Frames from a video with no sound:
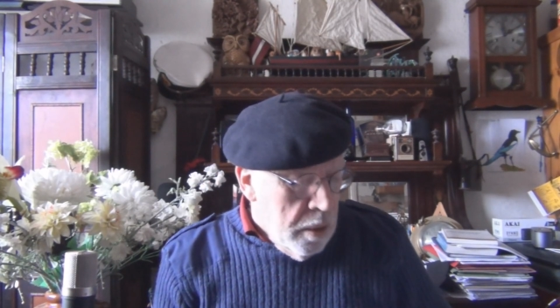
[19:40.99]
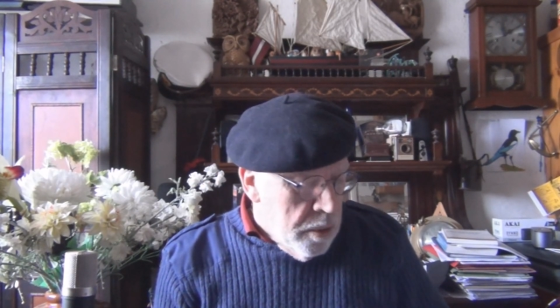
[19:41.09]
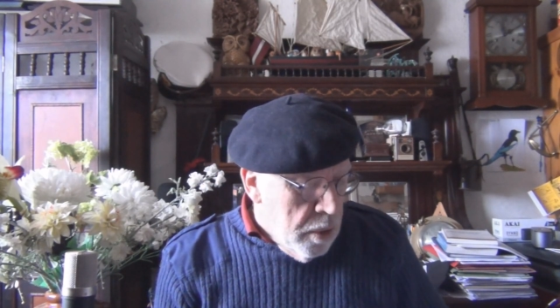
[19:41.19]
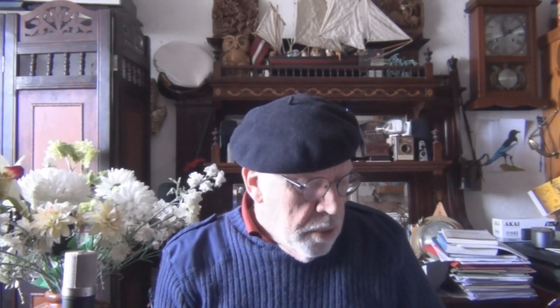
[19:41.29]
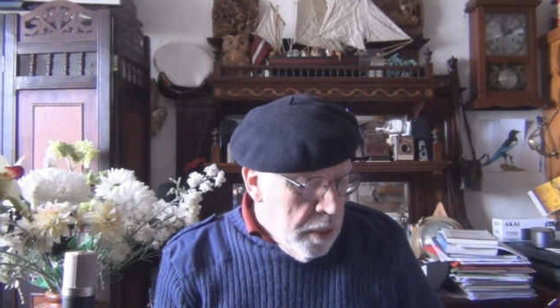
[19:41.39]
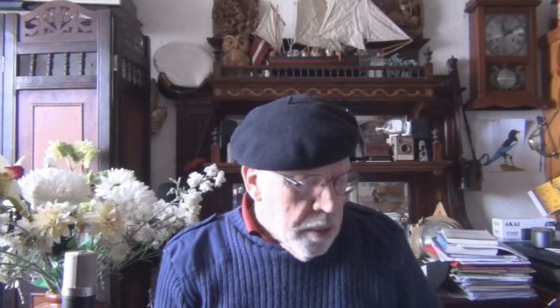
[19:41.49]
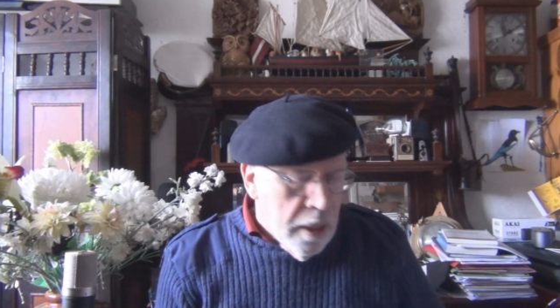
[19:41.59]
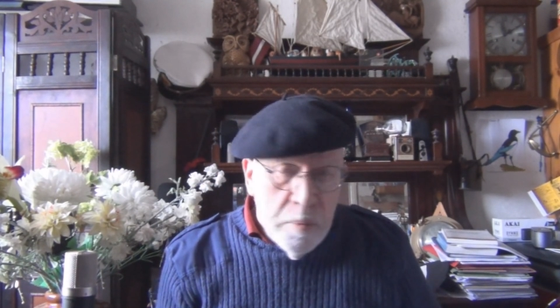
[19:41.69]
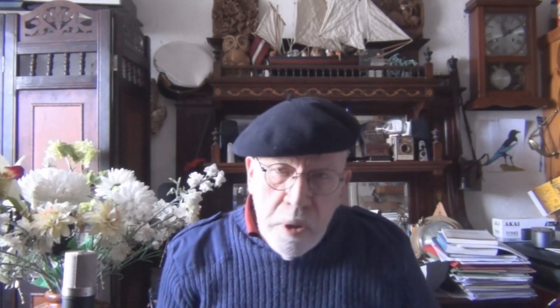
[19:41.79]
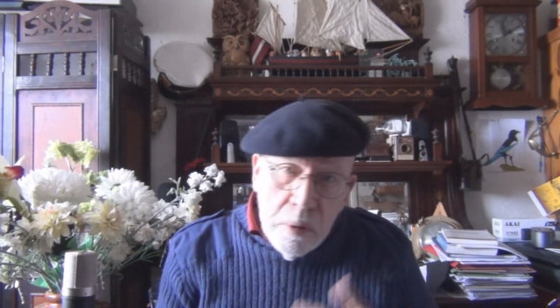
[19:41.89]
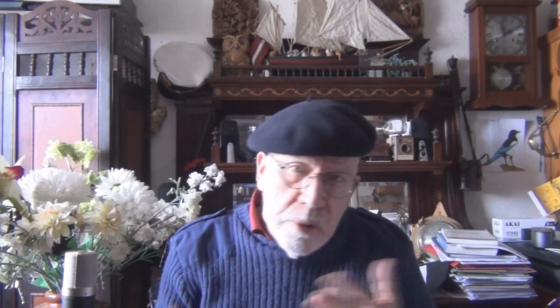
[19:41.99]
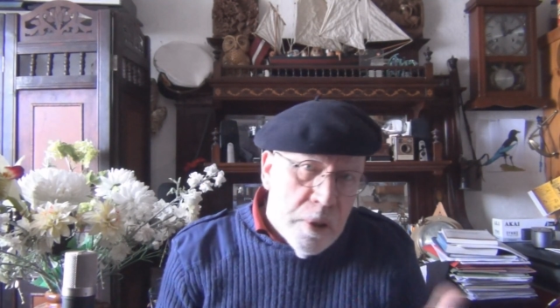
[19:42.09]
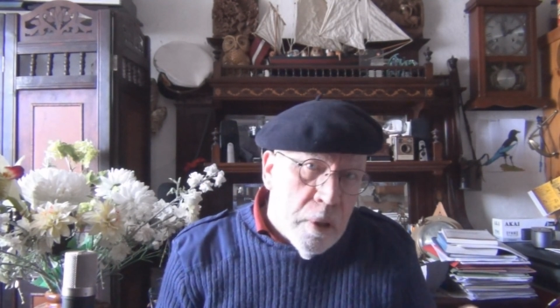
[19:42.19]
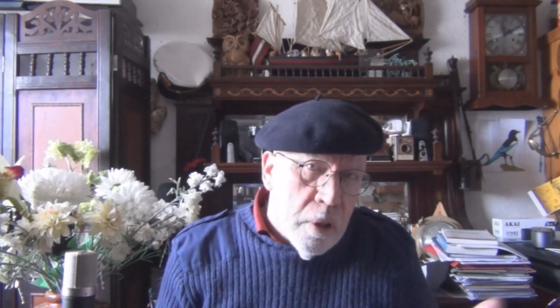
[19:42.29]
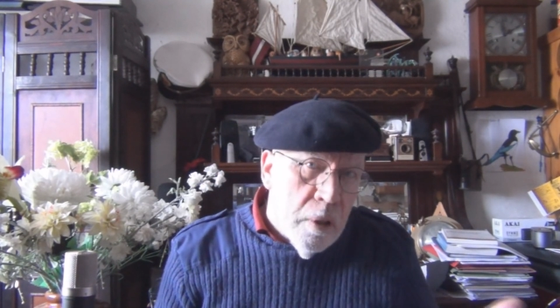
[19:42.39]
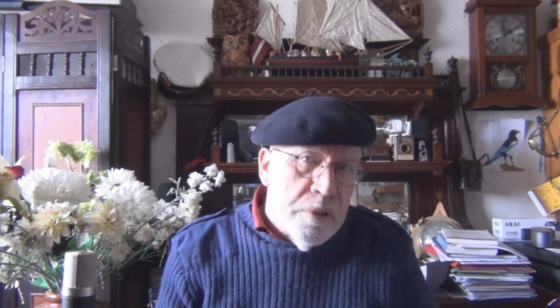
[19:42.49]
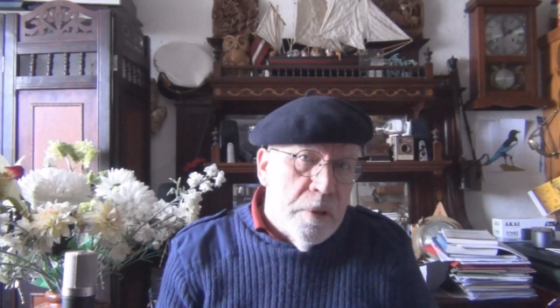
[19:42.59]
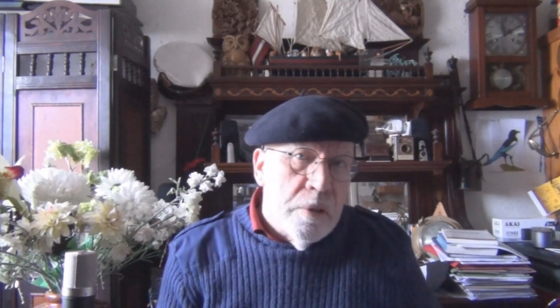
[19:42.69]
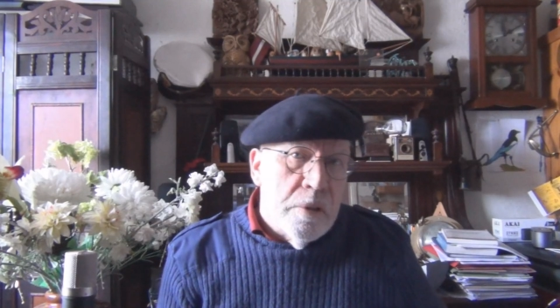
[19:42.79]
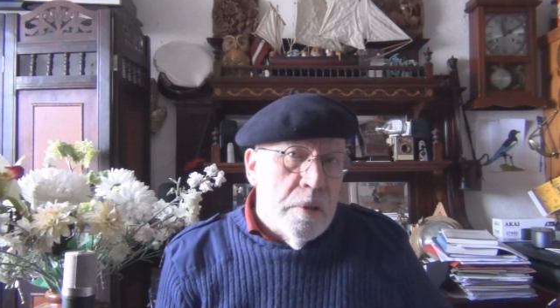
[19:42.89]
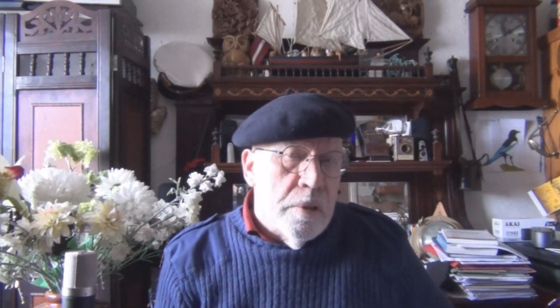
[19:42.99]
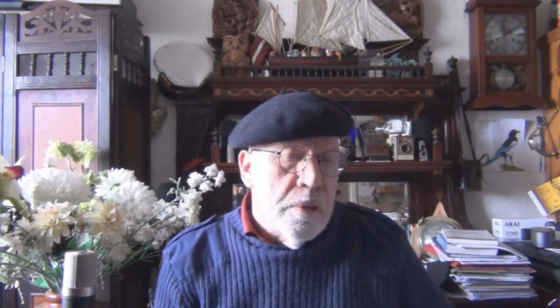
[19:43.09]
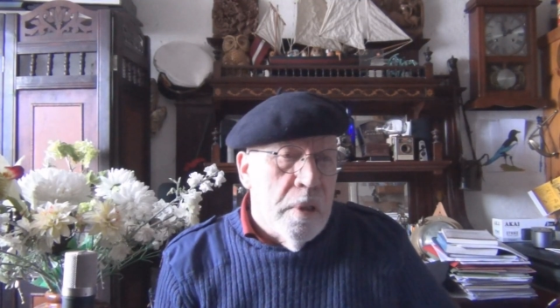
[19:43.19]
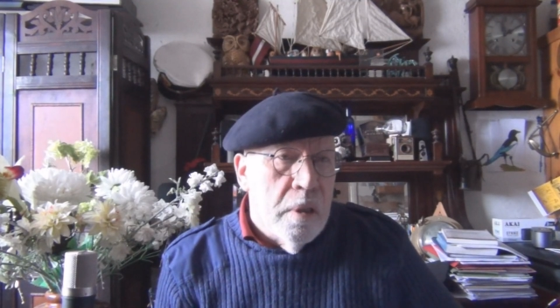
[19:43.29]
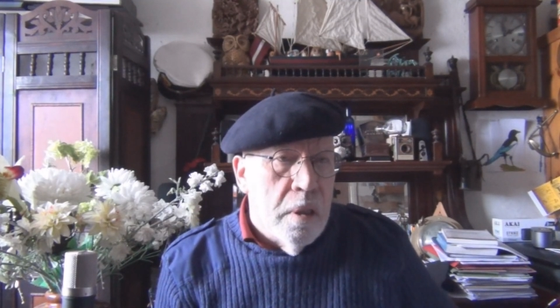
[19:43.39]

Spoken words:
So these chemicals are carcinogens,